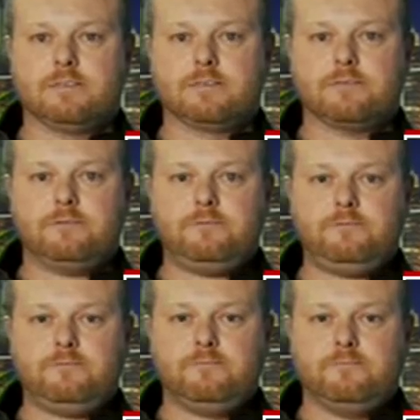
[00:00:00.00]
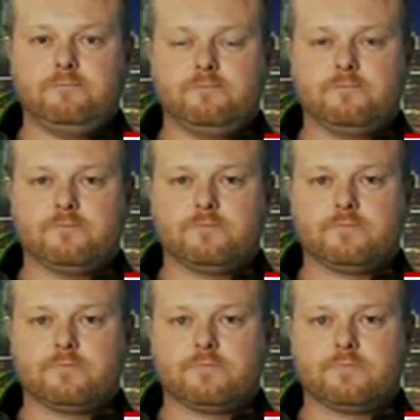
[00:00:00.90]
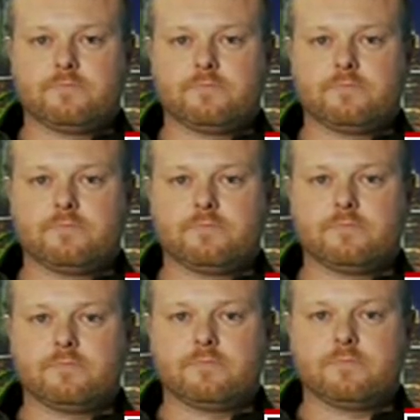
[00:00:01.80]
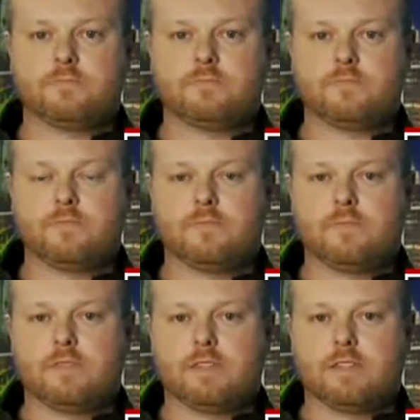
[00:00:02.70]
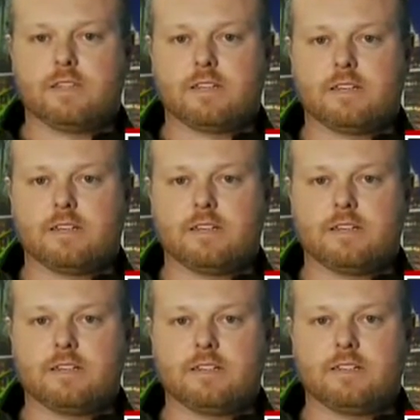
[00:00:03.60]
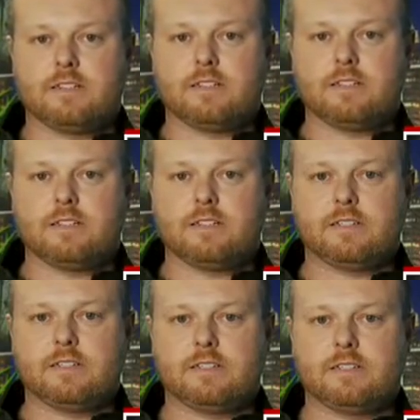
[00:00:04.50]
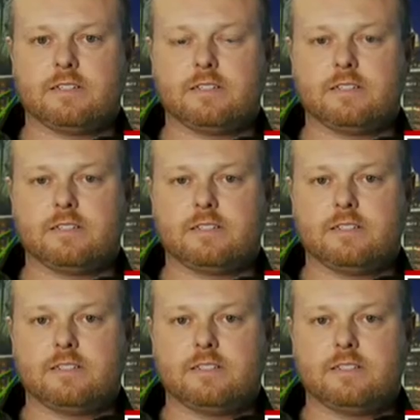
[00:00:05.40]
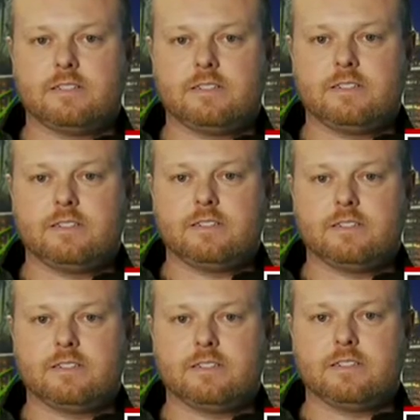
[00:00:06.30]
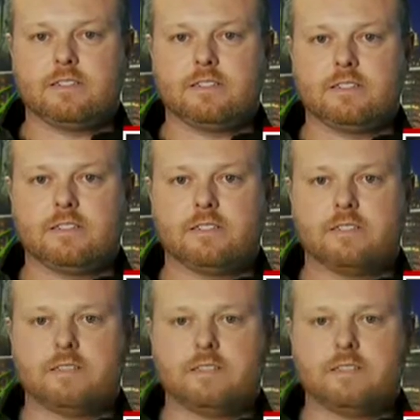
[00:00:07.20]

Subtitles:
This person isn't speaking.